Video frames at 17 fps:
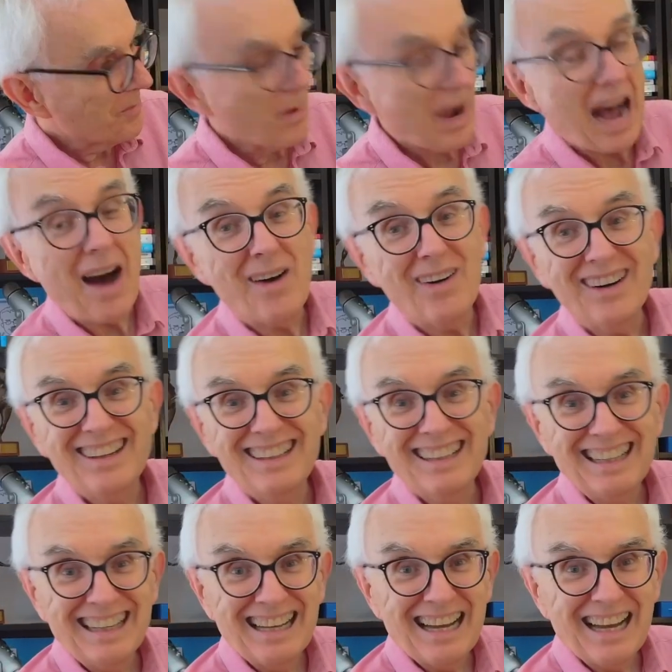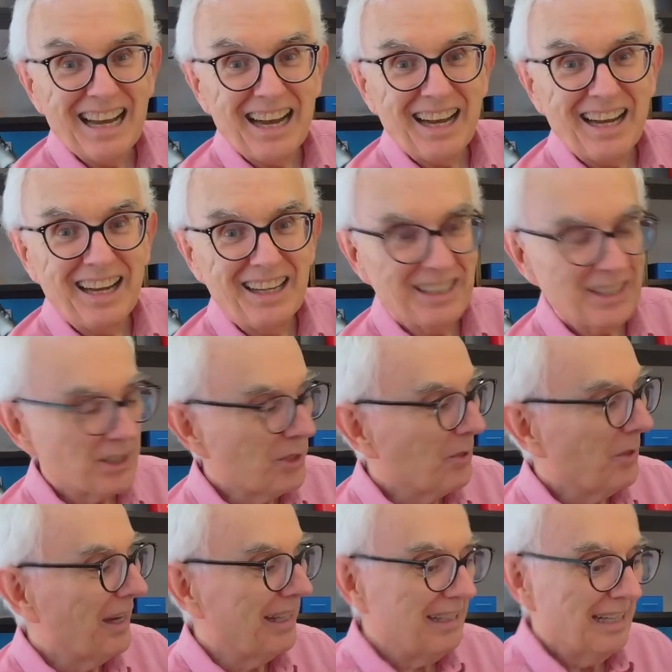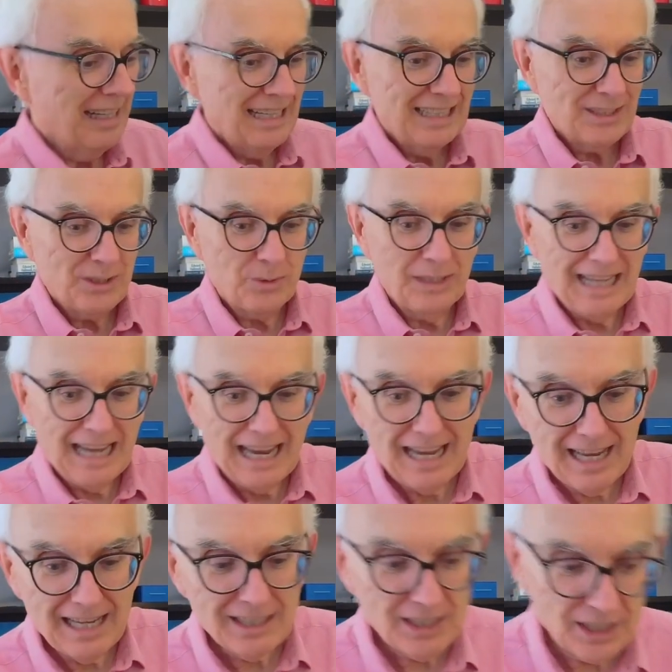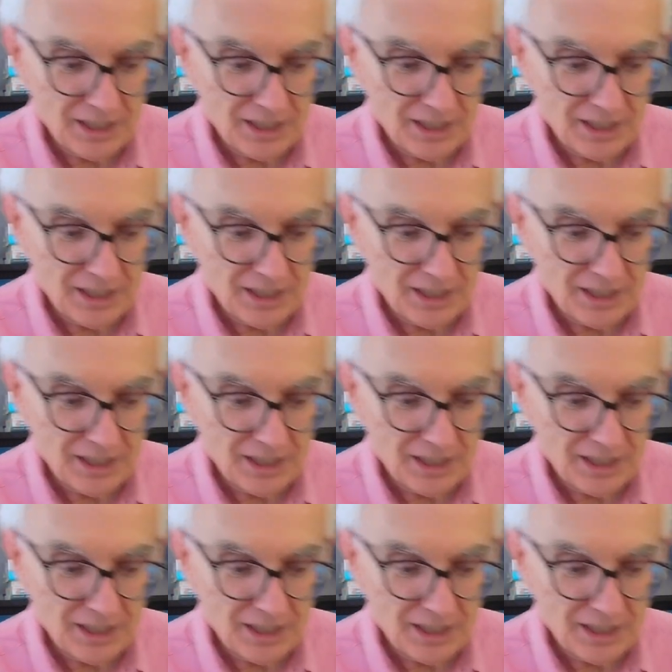Wow. So he hands